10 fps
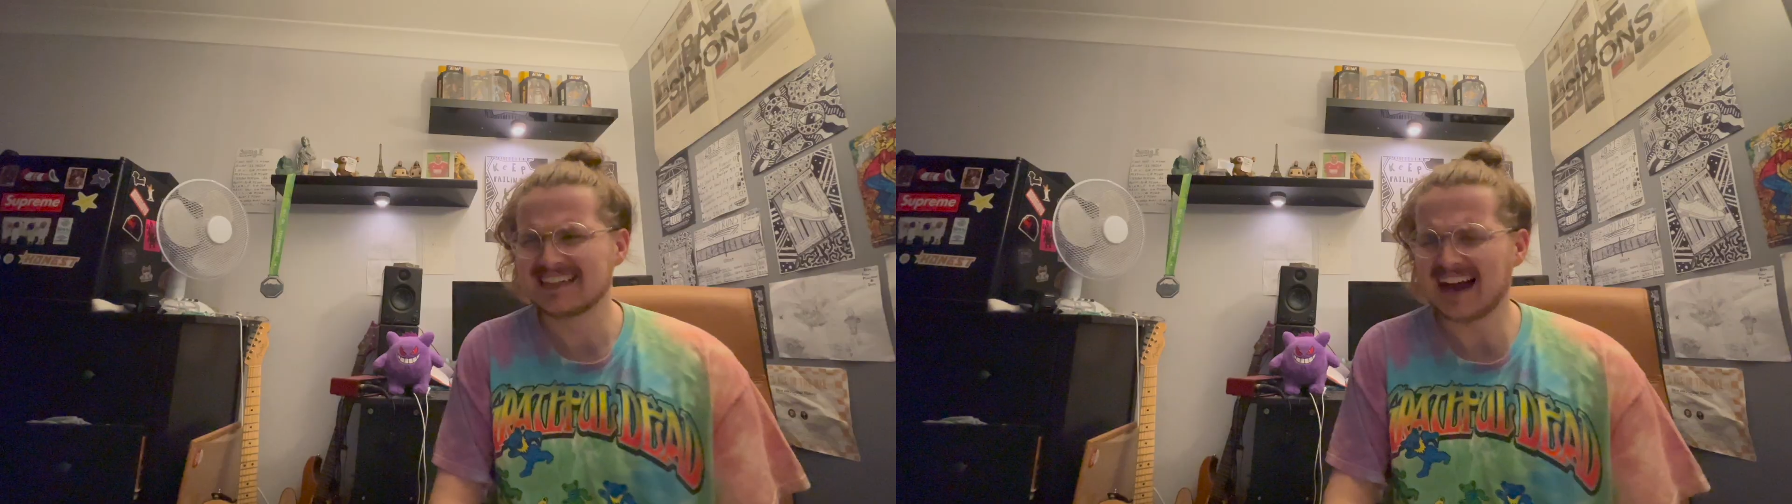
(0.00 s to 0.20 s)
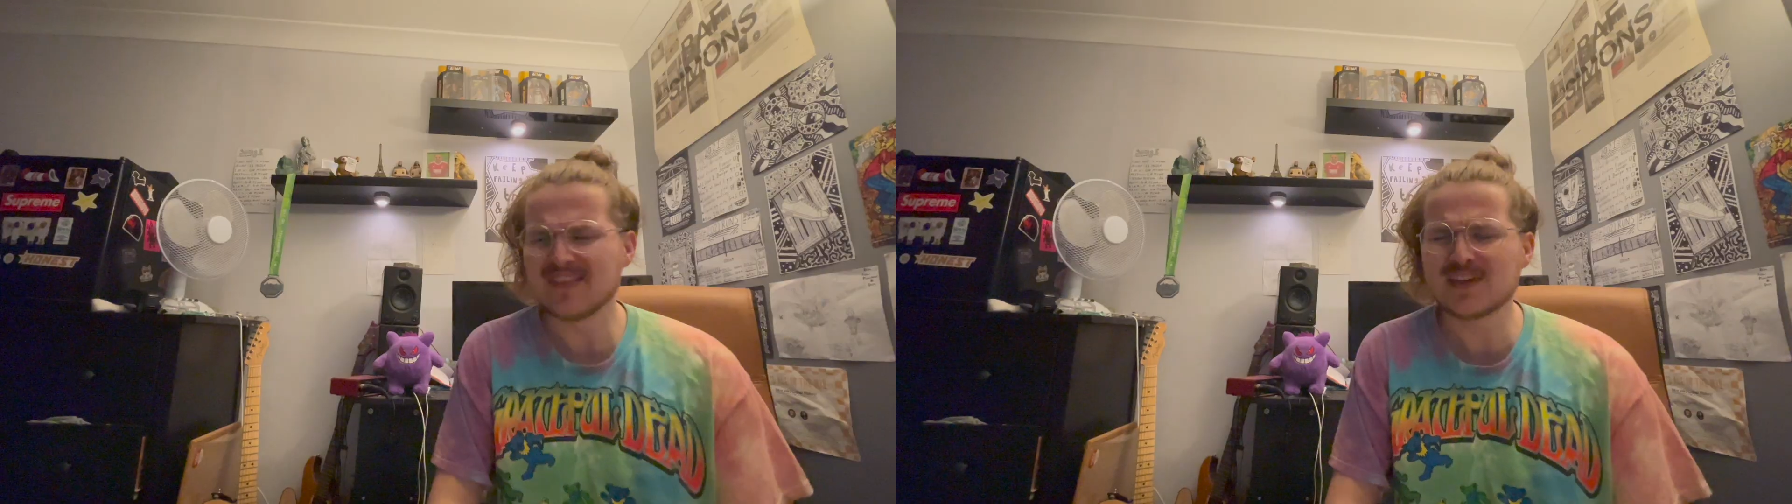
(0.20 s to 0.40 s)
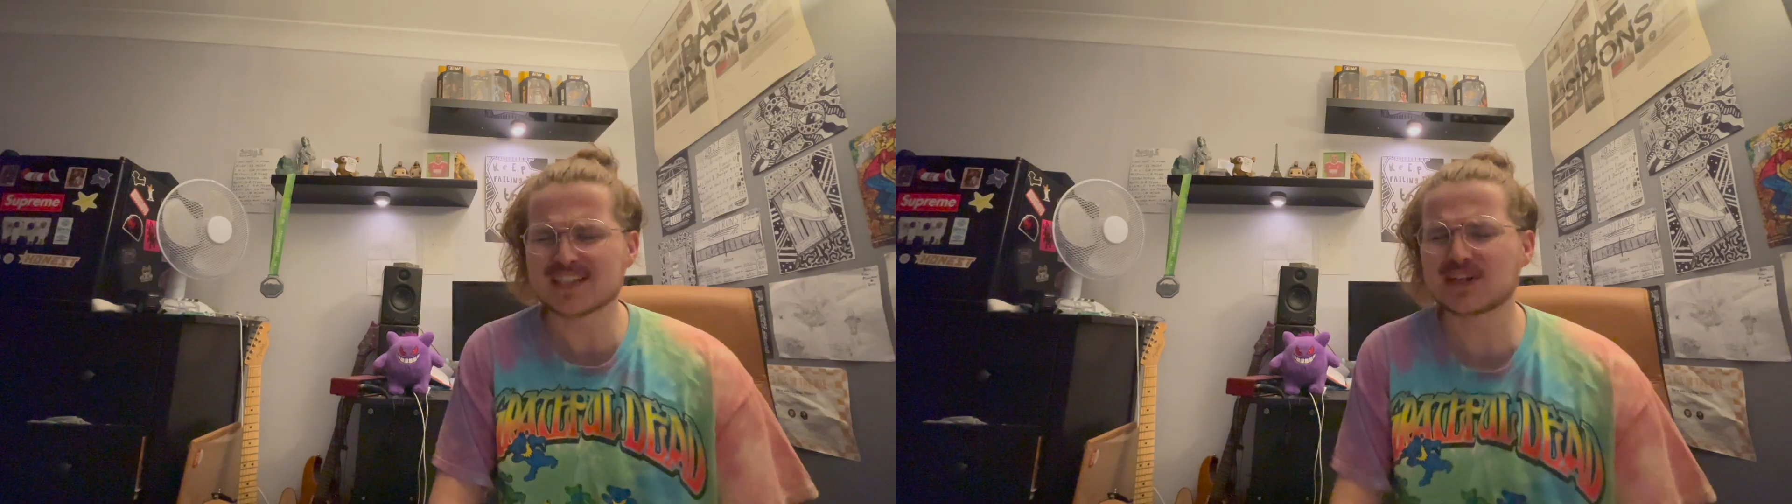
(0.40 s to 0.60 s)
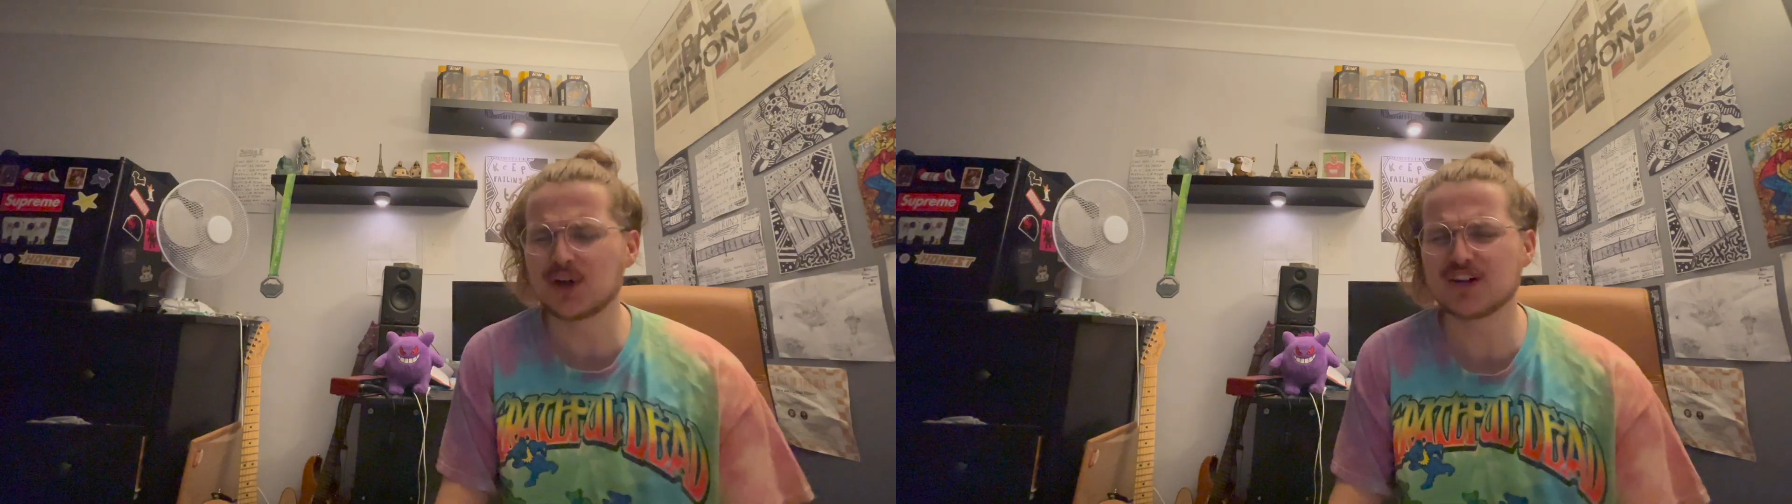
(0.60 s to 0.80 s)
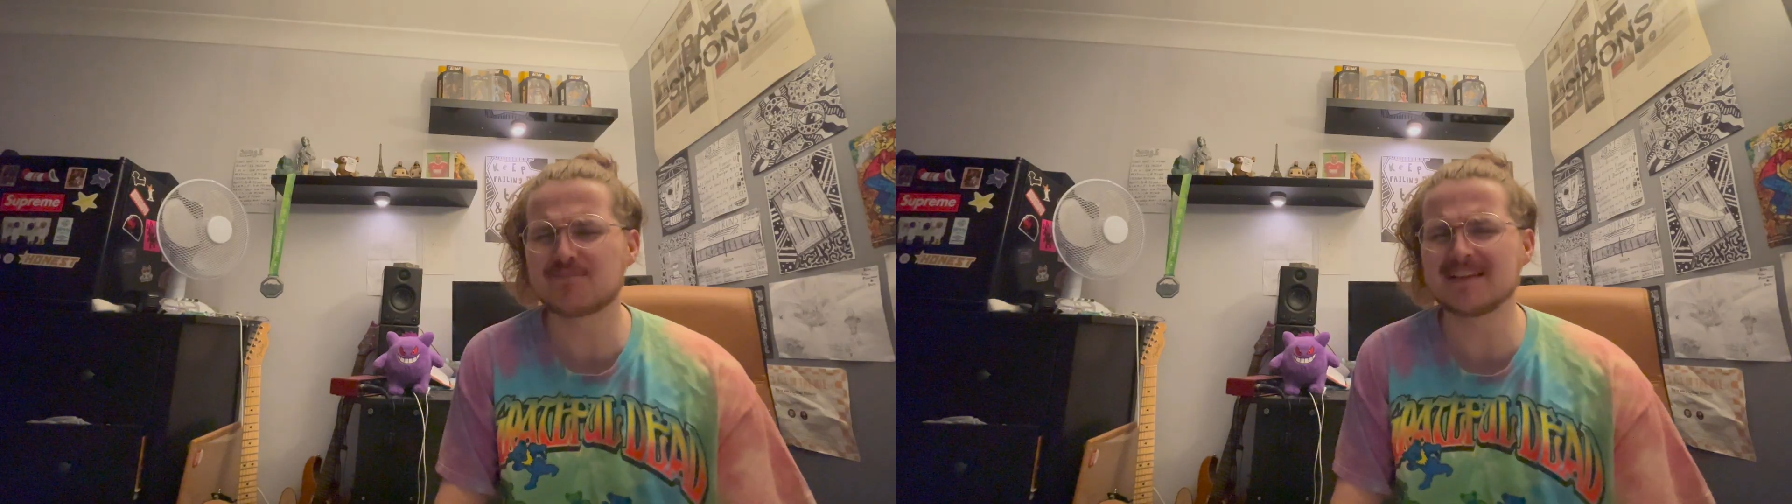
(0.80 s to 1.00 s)
and this
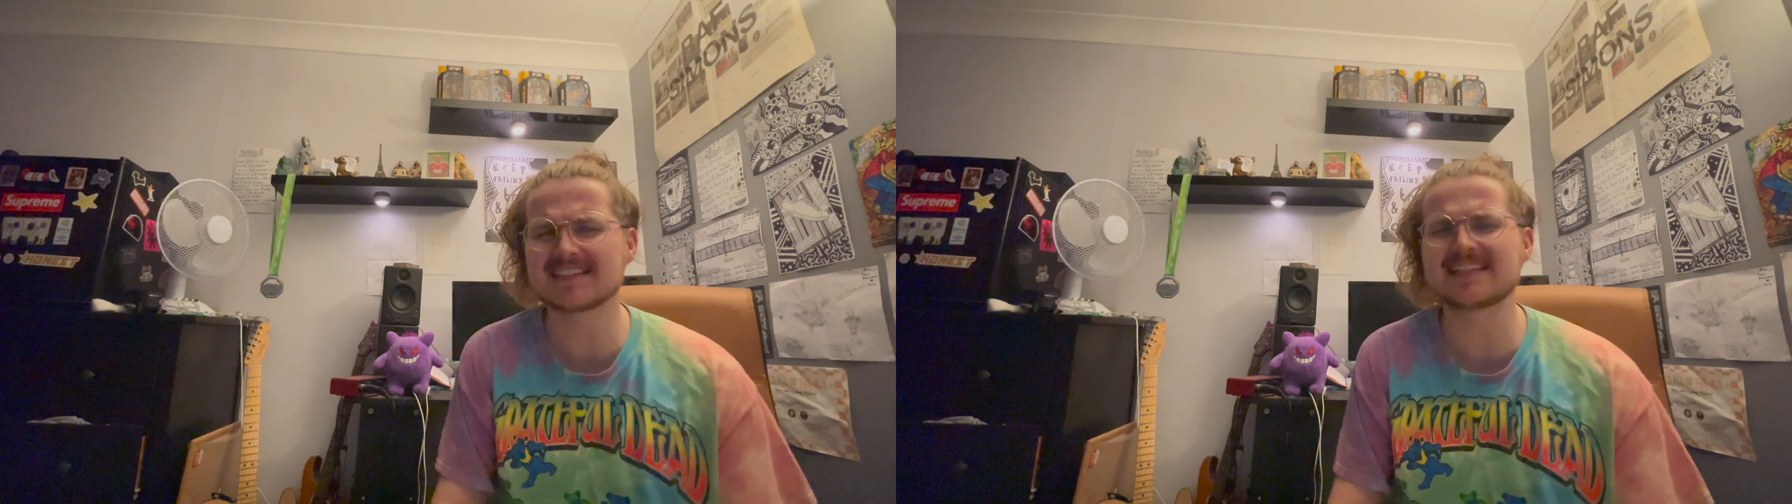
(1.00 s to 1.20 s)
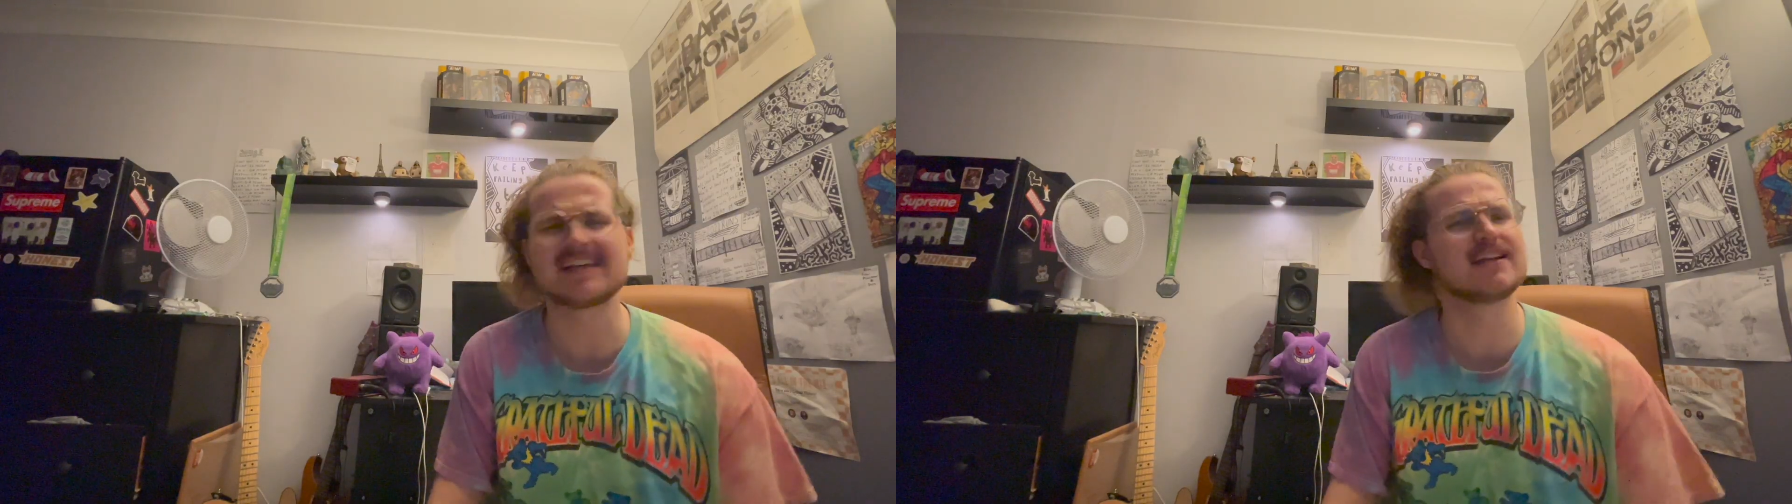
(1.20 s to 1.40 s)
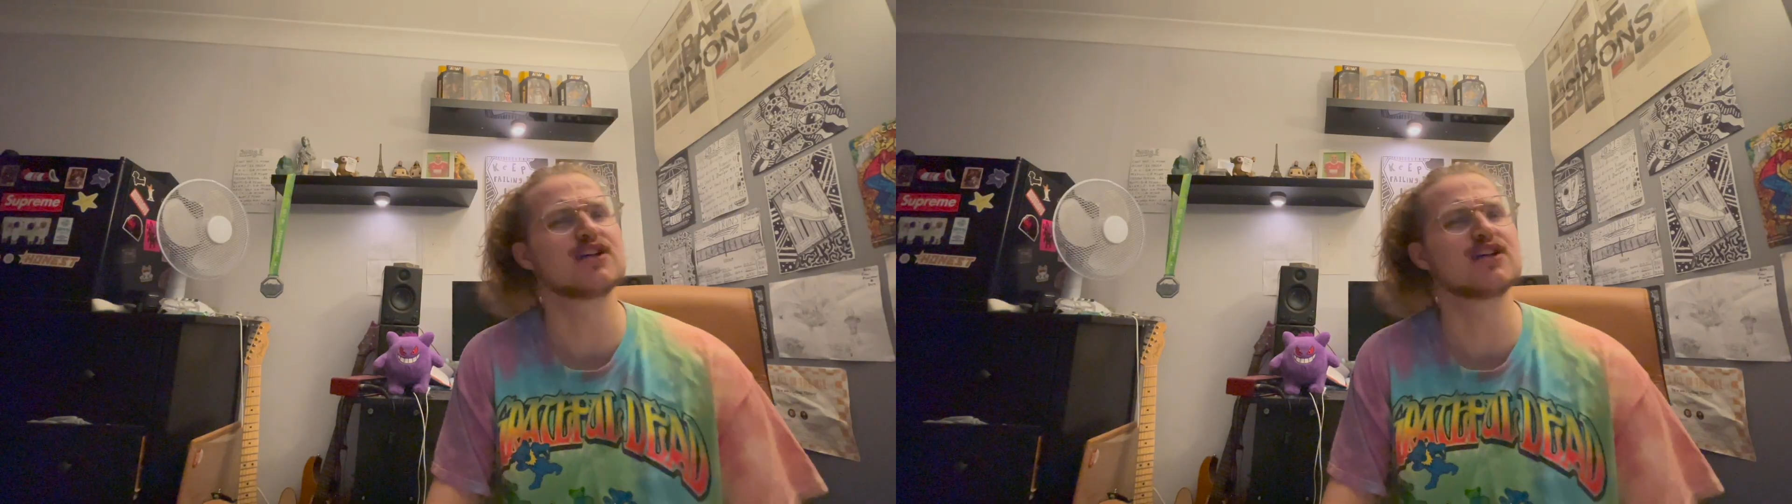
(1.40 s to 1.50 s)
could have been seen